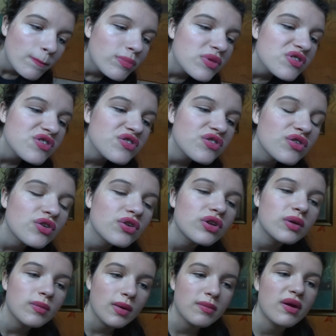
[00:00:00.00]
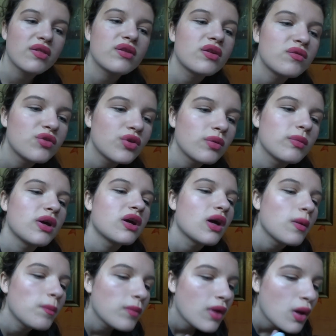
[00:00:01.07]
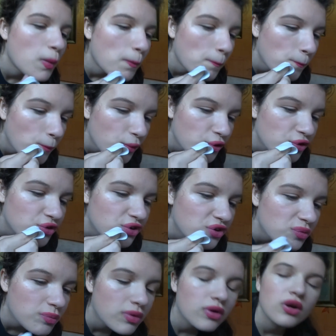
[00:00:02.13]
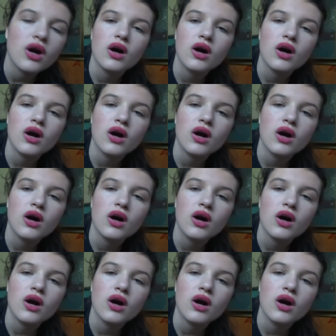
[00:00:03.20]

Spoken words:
This is literally my method of doing makeup, which is just put